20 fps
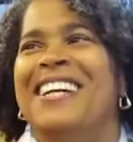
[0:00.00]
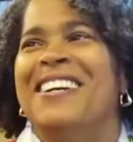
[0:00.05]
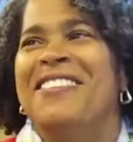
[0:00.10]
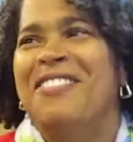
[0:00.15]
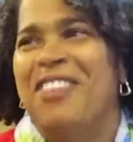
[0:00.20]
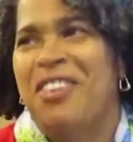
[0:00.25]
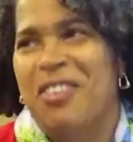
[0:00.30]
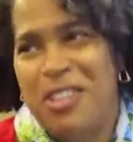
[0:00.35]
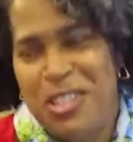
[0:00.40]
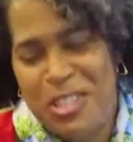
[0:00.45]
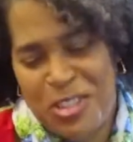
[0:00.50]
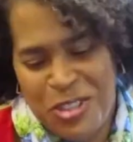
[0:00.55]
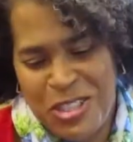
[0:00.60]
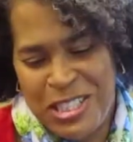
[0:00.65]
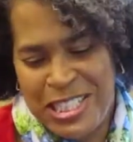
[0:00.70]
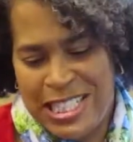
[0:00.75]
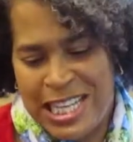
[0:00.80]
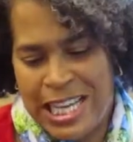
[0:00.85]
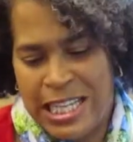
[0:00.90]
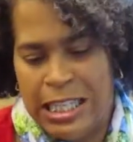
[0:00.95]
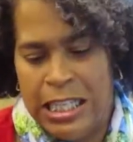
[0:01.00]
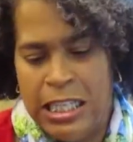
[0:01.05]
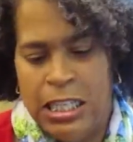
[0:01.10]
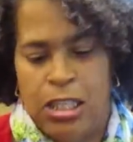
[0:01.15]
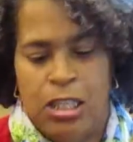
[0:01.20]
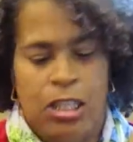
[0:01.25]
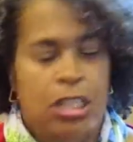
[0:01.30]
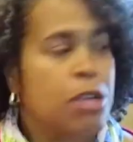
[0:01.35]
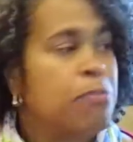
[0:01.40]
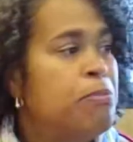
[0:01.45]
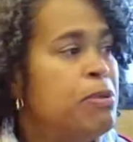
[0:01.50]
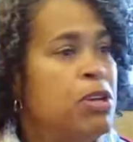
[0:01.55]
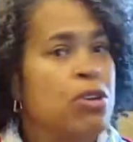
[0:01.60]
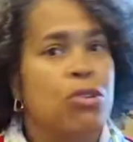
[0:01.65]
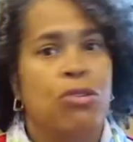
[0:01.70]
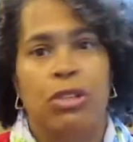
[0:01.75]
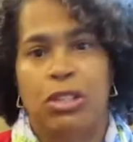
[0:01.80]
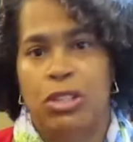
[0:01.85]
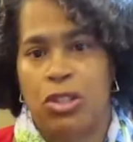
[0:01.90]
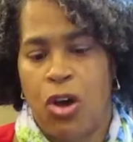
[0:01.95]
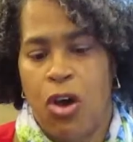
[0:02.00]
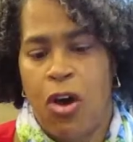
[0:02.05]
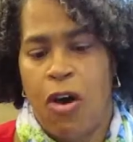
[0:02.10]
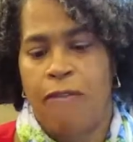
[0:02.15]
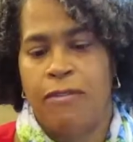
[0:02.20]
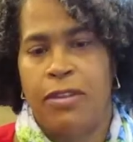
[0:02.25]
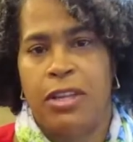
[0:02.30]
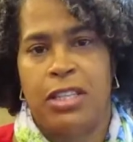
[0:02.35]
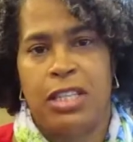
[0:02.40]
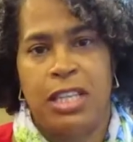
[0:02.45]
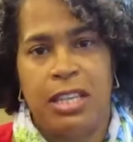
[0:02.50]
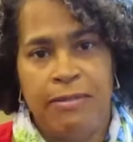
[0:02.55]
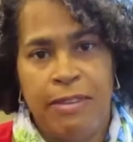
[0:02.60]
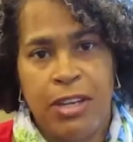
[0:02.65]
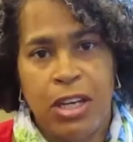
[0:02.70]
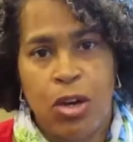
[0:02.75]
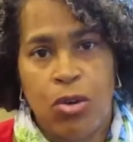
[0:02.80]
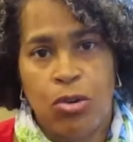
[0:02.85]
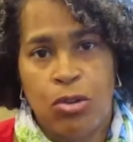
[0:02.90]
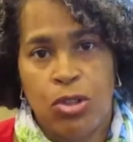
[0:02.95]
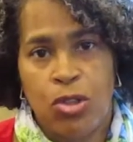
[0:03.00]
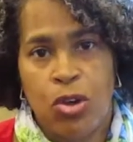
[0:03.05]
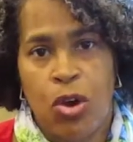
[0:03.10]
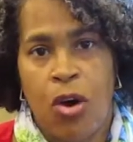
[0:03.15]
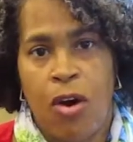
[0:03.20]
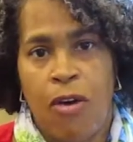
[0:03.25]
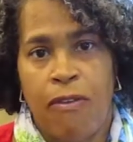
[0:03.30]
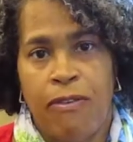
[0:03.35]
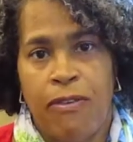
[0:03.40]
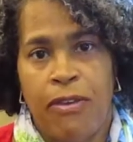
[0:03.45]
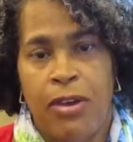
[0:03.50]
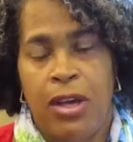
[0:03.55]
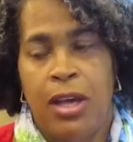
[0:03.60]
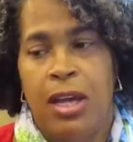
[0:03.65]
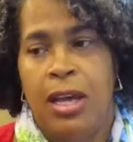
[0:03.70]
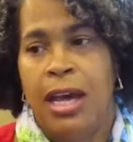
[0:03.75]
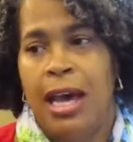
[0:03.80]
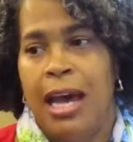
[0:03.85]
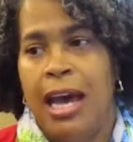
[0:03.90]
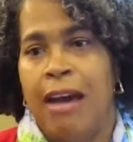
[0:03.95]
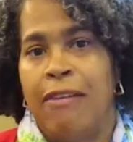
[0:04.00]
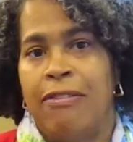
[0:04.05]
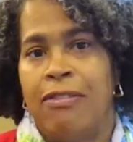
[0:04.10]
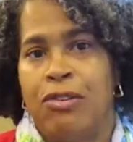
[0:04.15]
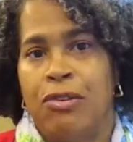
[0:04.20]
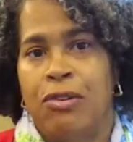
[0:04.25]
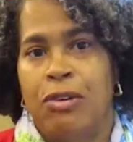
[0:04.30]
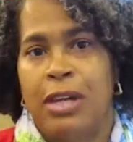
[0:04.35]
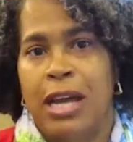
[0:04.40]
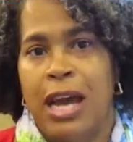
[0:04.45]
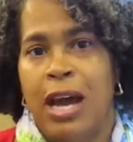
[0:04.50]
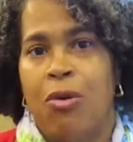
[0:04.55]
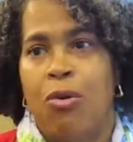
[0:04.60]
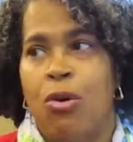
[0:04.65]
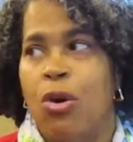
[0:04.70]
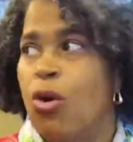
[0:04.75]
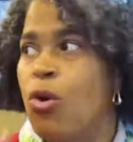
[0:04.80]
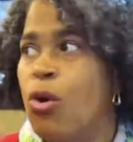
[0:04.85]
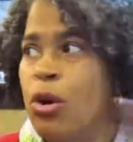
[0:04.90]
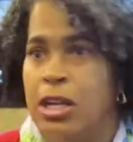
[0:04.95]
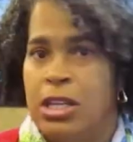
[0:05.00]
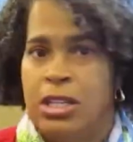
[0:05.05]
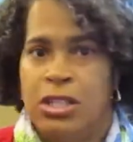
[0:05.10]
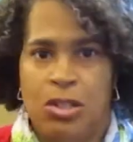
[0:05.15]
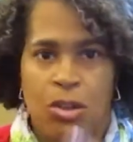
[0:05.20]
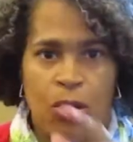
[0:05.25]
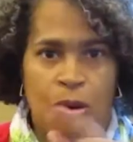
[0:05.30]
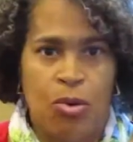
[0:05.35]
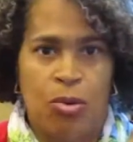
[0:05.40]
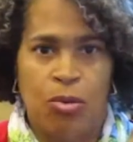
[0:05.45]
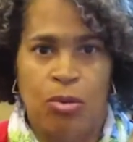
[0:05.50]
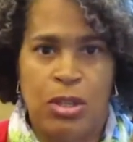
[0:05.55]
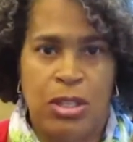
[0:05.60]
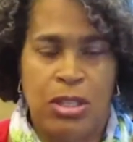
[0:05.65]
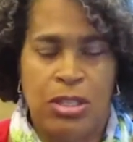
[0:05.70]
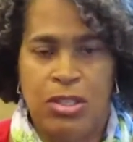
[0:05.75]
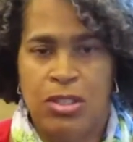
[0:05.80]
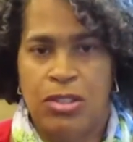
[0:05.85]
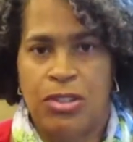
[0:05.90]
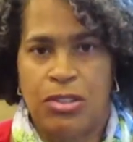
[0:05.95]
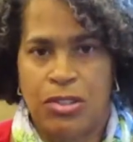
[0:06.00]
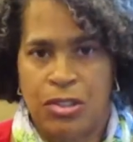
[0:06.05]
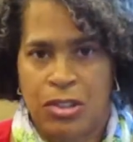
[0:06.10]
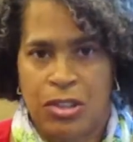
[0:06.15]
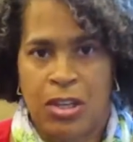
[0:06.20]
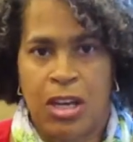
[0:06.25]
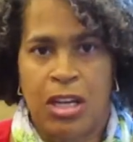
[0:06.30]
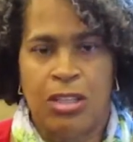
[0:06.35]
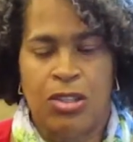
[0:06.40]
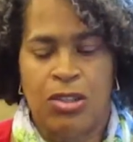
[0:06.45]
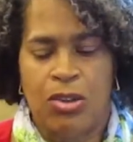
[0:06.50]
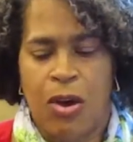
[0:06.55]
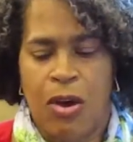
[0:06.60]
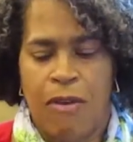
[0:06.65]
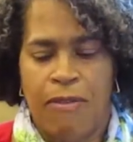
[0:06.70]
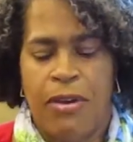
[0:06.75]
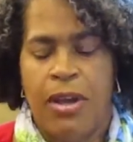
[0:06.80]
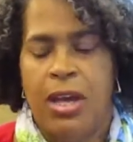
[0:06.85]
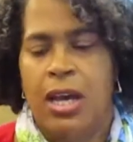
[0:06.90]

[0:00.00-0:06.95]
Phone is on silent. Computer is off. The TV goes off after an hour on its own. It just cuts off.